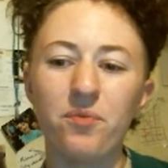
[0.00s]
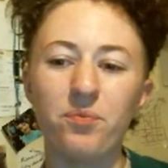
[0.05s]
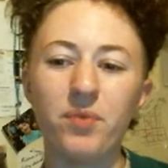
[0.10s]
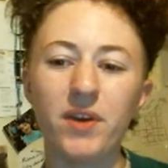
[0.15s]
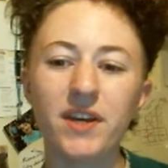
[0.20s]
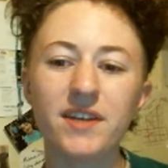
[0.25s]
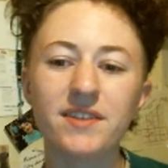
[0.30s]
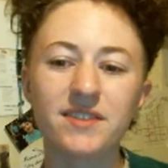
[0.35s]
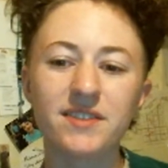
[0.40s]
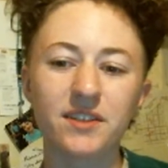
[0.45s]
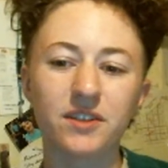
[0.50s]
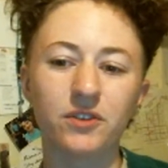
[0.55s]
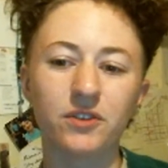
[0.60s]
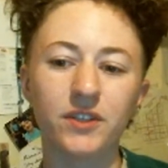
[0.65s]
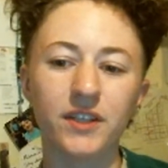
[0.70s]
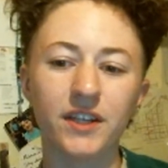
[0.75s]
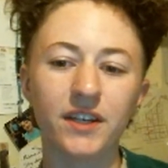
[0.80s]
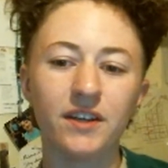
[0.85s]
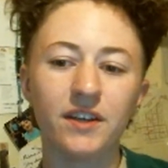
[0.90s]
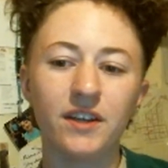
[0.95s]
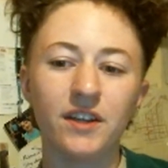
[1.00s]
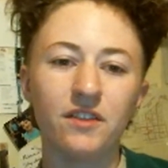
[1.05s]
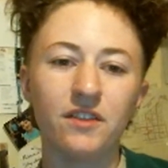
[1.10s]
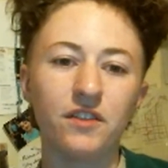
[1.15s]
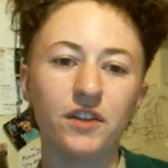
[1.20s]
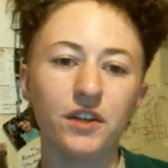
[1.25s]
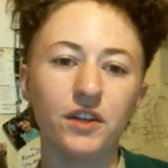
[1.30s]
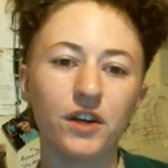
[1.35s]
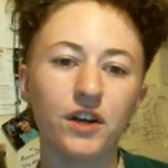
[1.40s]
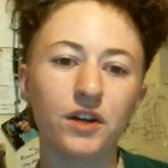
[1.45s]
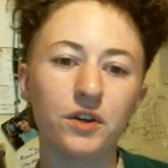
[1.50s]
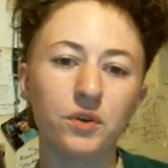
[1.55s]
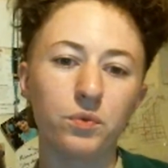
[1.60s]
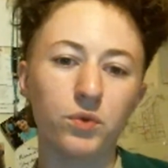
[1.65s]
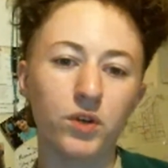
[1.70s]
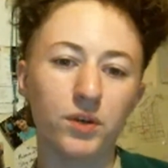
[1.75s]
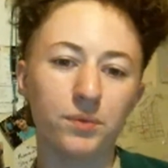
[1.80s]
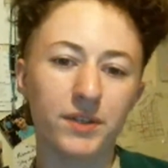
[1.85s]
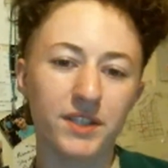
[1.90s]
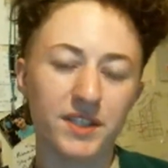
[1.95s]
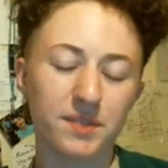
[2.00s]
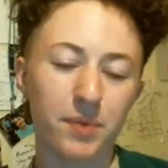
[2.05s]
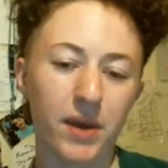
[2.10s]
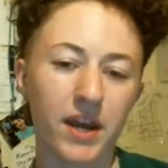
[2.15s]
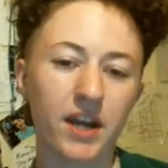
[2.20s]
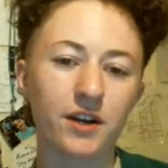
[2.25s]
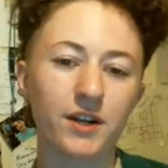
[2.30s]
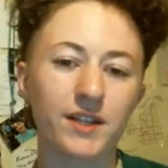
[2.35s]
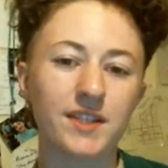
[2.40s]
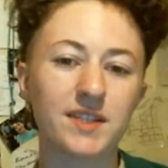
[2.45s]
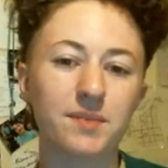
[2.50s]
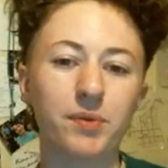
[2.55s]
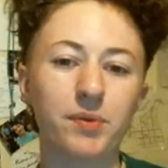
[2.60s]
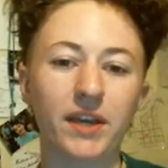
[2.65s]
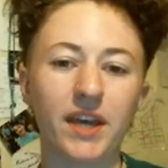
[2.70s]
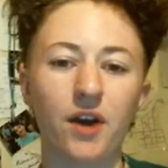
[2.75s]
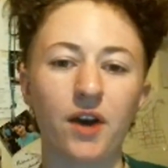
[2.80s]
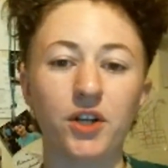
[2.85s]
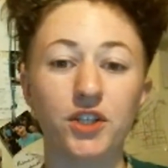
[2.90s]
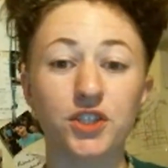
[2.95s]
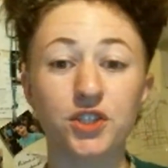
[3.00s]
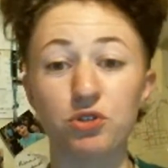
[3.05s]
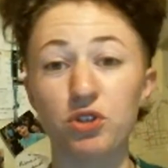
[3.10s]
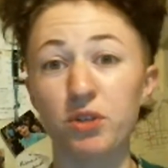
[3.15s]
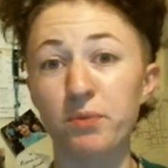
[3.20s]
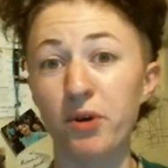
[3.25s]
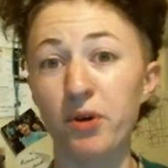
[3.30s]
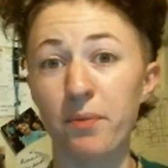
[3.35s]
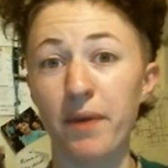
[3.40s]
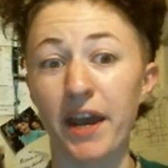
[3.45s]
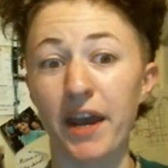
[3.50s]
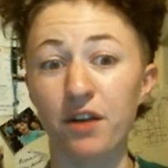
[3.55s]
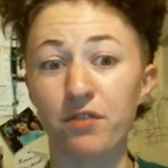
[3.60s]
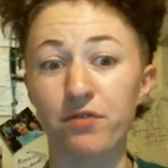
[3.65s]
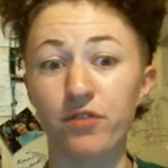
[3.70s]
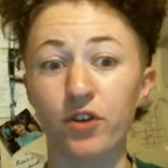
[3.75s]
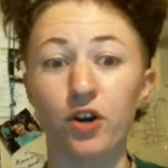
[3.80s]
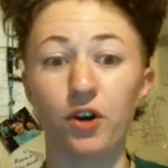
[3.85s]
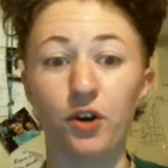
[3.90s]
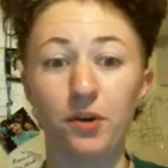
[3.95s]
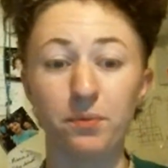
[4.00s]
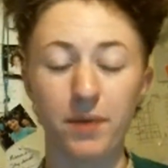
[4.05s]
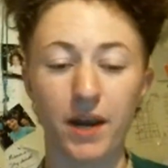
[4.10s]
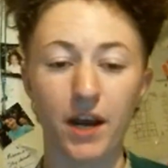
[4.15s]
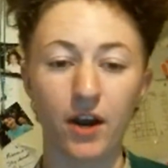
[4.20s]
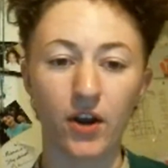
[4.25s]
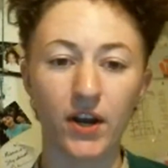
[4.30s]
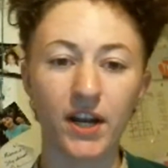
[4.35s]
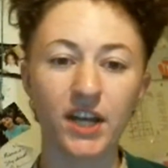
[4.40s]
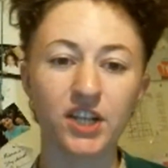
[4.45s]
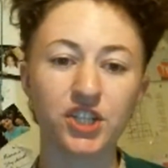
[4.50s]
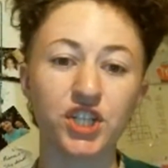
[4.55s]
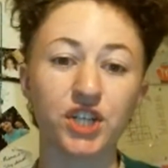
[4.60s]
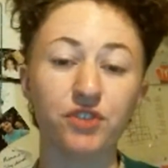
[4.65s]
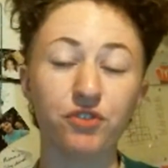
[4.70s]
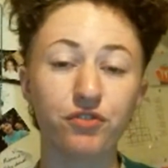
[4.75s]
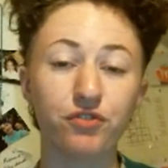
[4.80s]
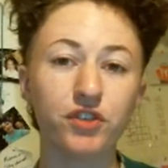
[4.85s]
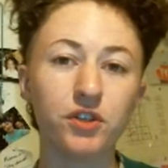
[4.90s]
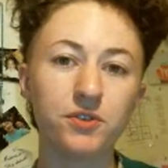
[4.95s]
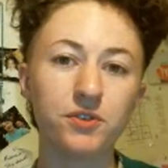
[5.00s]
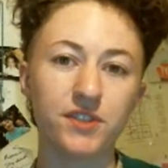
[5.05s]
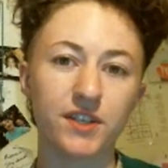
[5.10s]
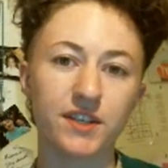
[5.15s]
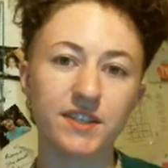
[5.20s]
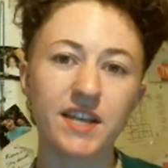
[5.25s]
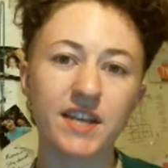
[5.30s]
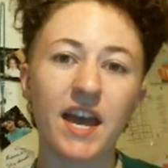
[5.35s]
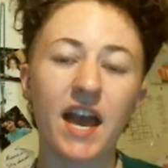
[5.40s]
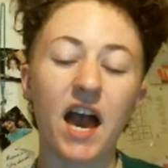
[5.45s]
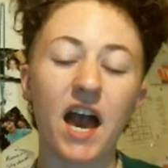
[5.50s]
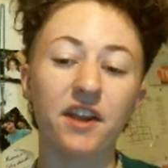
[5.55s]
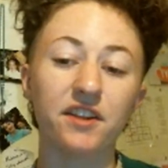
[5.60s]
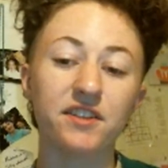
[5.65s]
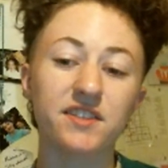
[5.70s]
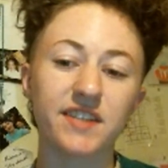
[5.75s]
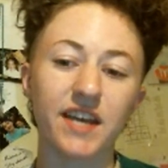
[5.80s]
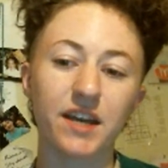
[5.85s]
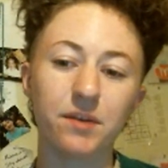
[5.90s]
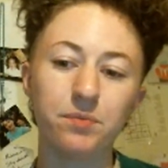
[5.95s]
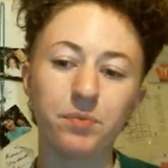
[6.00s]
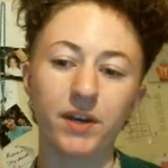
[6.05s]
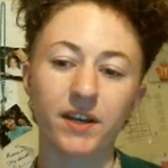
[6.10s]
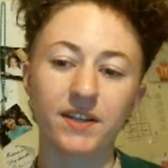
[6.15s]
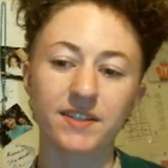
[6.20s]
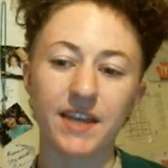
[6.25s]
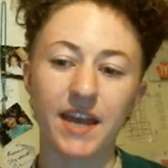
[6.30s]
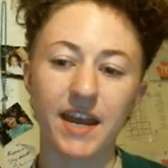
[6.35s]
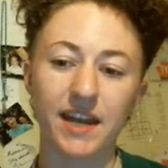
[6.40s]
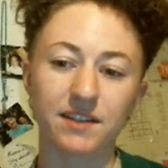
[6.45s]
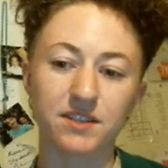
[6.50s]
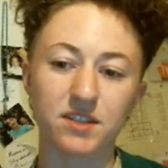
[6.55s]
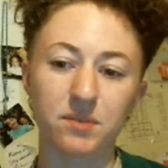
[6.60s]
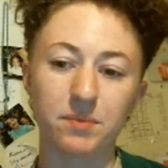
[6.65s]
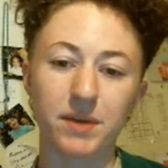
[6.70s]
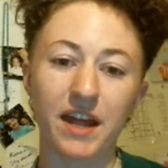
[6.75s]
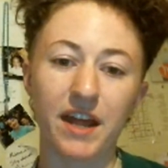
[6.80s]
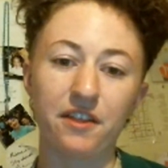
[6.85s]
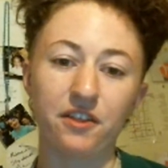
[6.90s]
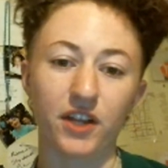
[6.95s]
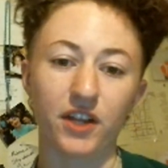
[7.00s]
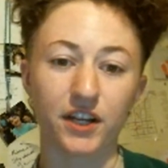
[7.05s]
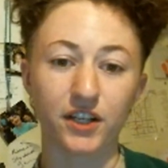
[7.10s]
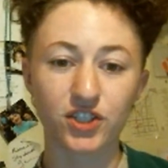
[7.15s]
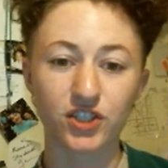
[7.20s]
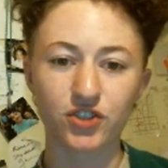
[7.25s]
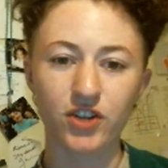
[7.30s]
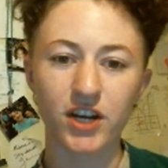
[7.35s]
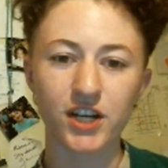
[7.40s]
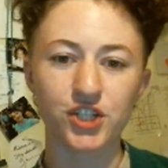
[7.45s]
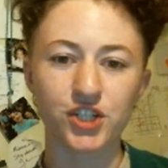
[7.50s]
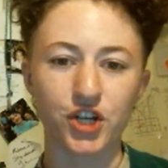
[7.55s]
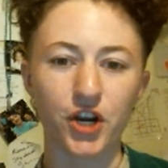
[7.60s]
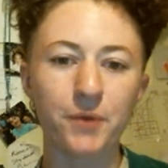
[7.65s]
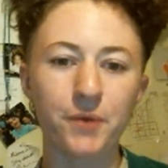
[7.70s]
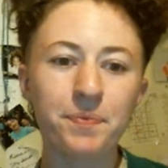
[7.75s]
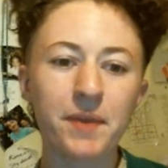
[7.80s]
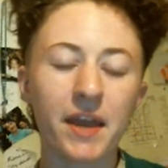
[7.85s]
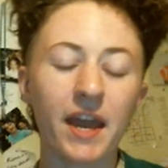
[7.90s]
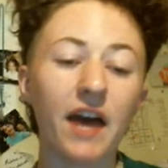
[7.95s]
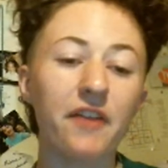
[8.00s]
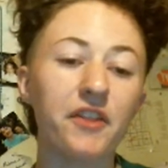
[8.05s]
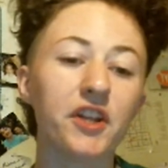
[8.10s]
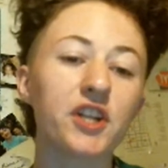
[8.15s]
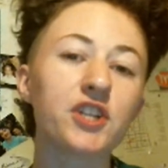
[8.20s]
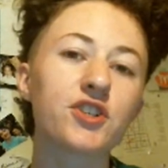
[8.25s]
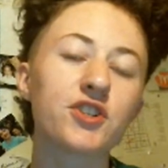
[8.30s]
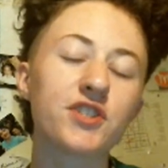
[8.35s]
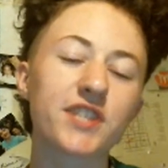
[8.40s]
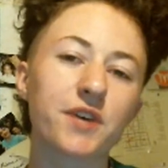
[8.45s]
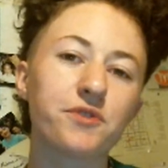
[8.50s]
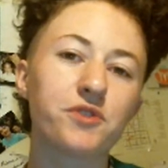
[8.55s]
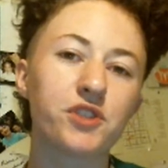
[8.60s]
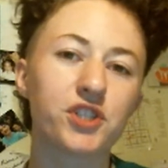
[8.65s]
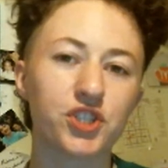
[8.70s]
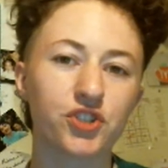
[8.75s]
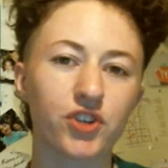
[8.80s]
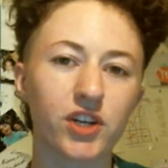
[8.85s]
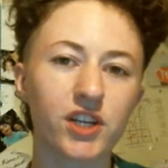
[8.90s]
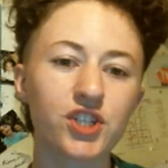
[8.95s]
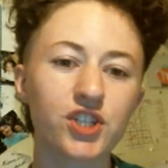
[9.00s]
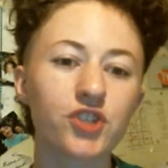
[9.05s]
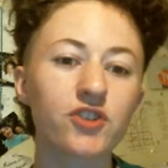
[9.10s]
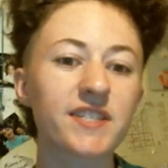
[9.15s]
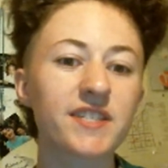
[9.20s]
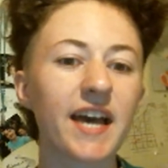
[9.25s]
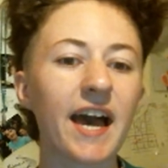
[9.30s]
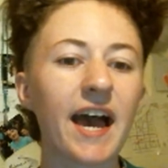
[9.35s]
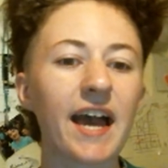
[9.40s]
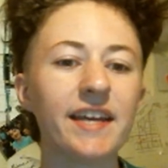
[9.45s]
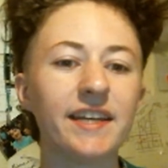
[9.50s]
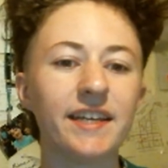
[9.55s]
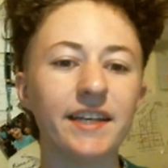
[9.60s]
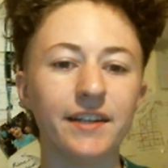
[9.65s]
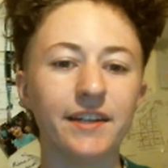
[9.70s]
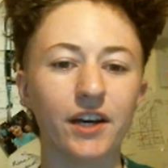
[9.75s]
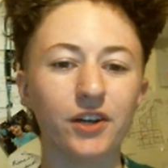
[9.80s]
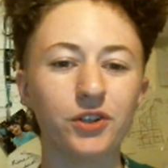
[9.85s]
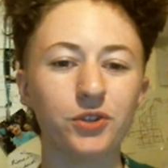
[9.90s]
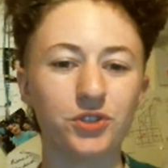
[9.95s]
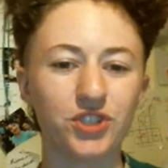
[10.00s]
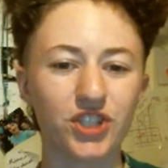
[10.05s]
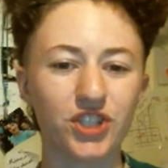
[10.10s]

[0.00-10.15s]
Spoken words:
Basically, the young woman's parents pick out a suitable man for her to marry, and she refuses, and instead picks a handsome and athletic stranger. And then it turns out the stranger is a hyena who